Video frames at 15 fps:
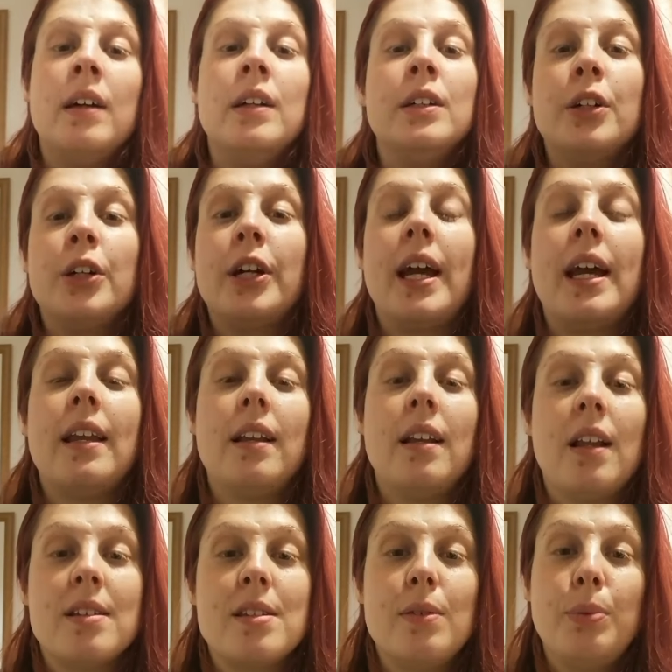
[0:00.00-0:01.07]
created
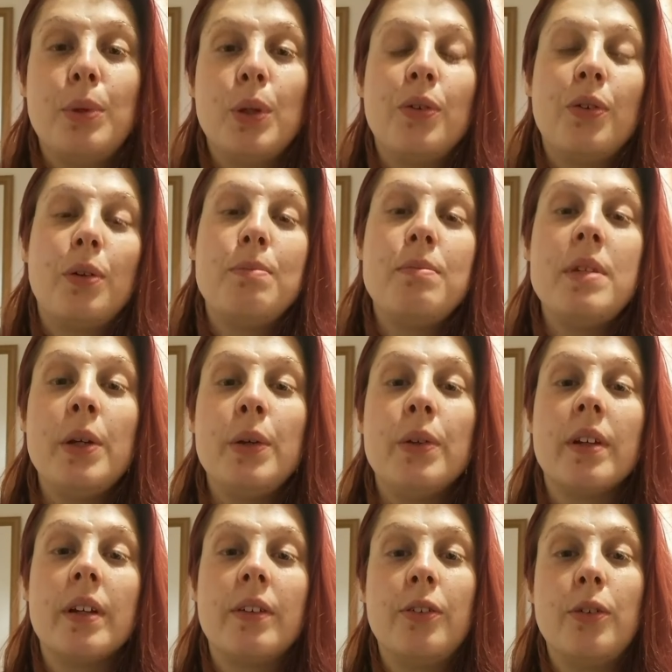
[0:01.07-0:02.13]
lots of beautiful
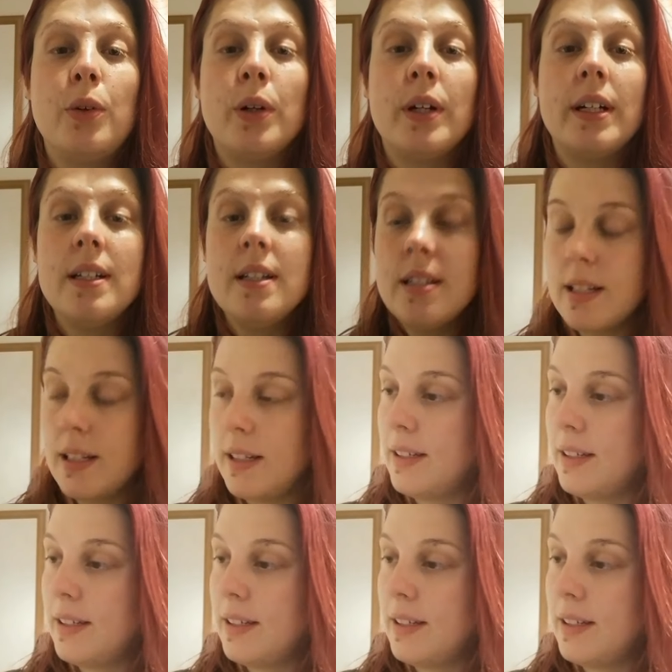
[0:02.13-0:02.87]
music for it.